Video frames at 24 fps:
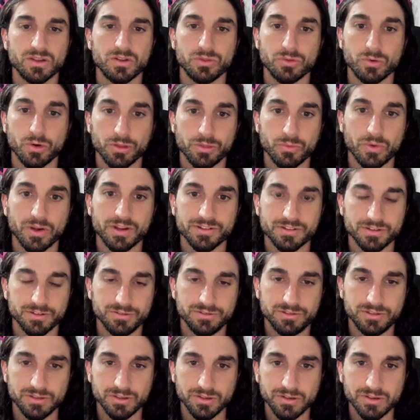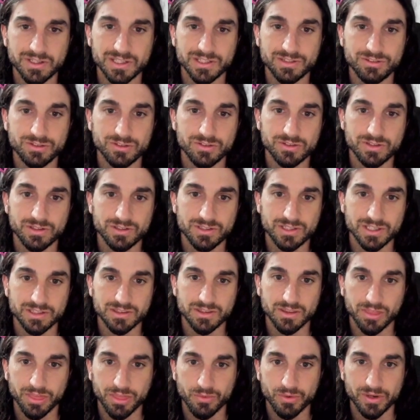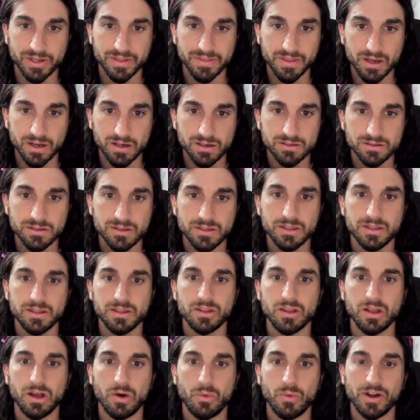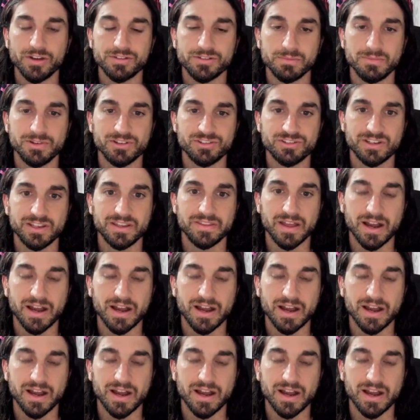Northwestern, Duke. Can Duke get the 3-0? Western Michigan,